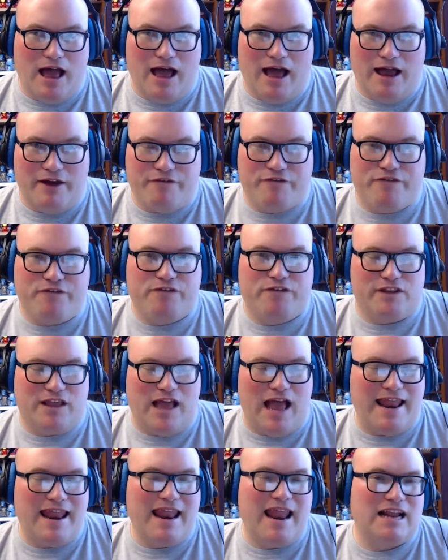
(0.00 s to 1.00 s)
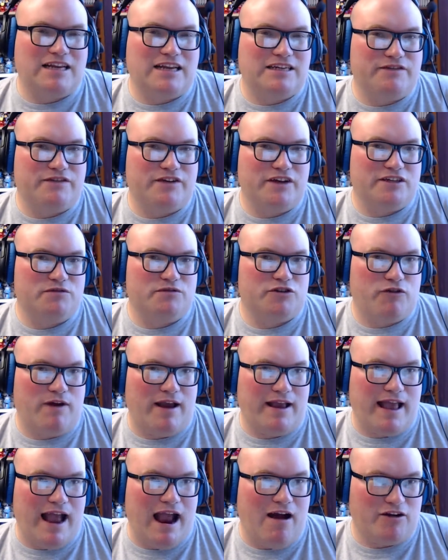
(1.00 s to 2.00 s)
I did actually think she was a
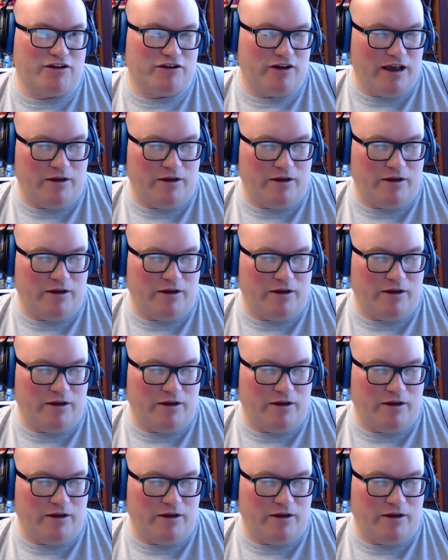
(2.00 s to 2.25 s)
great character.